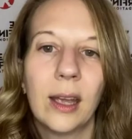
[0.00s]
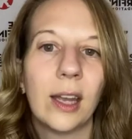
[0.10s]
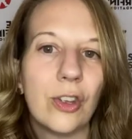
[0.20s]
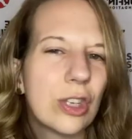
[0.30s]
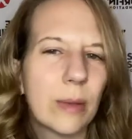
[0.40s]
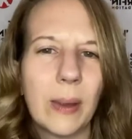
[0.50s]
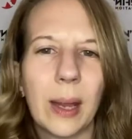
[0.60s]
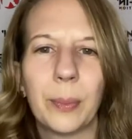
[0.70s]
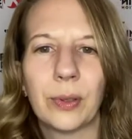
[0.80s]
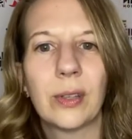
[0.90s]
and you should be
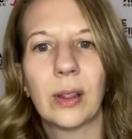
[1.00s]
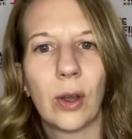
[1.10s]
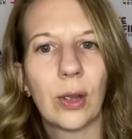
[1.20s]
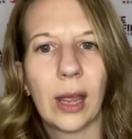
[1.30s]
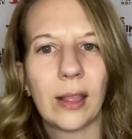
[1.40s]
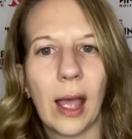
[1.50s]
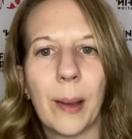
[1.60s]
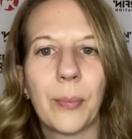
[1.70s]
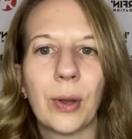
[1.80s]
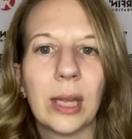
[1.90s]
able to locate
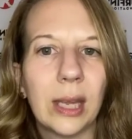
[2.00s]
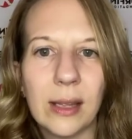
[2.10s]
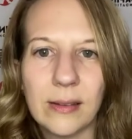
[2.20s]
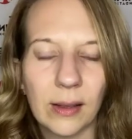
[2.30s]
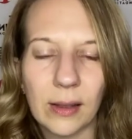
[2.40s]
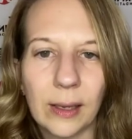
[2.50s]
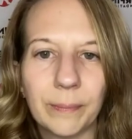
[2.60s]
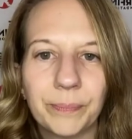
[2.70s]
that pretty easily.